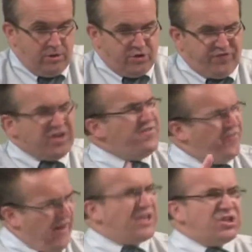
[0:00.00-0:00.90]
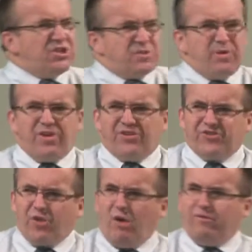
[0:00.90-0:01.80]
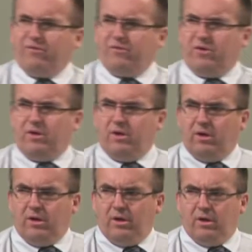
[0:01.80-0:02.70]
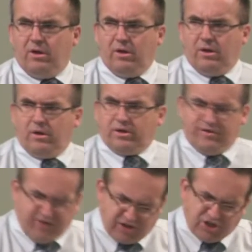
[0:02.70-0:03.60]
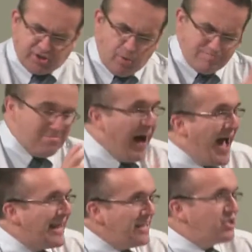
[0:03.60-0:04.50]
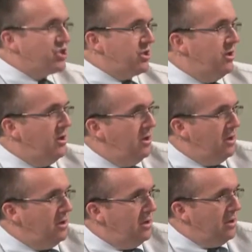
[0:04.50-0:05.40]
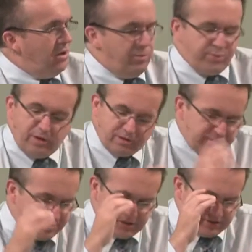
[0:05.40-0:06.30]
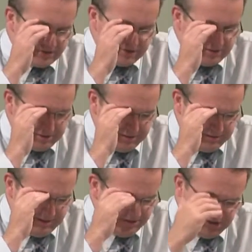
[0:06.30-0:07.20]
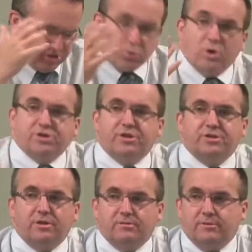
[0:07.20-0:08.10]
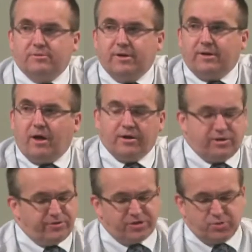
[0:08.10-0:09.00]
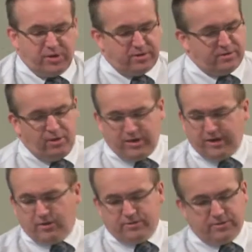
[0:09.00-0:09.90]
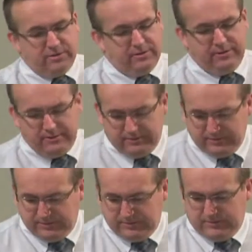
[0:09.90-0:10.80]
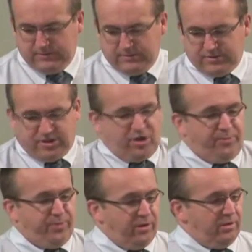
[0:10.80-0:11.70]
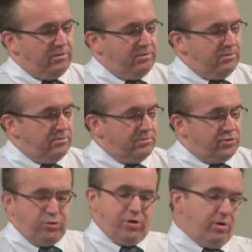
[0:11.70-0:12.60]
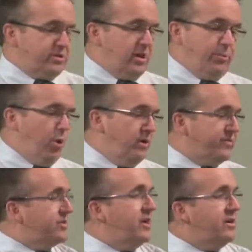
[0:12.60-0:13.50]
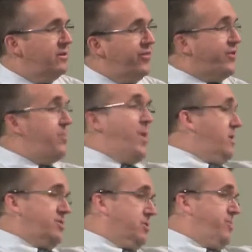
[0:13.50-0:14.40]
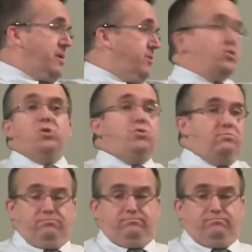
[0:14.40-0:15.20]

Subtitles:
Do you have convictions about this stuff? Convictions about marriage? Oh, brothers and sisters, it just gets worse, doesn't it? Read an article this week, now in England. There's a couple, two girls and a boy have decided that three parents are better than two.